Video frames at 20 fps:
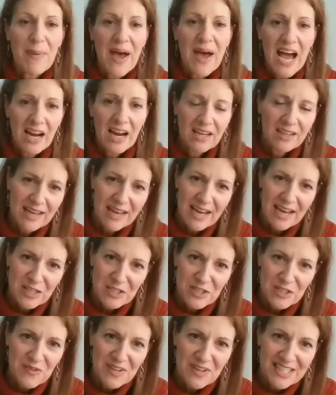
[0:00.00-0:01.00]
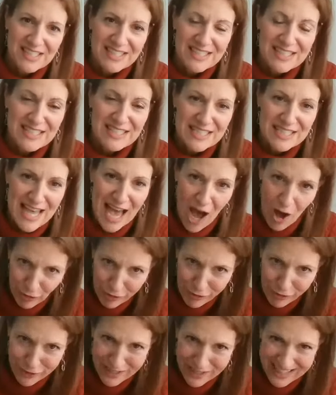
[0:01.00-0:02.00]
back of the house faces
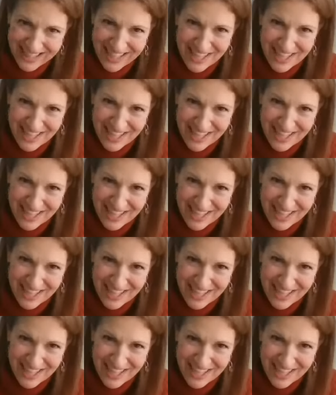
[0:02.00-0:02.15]
south.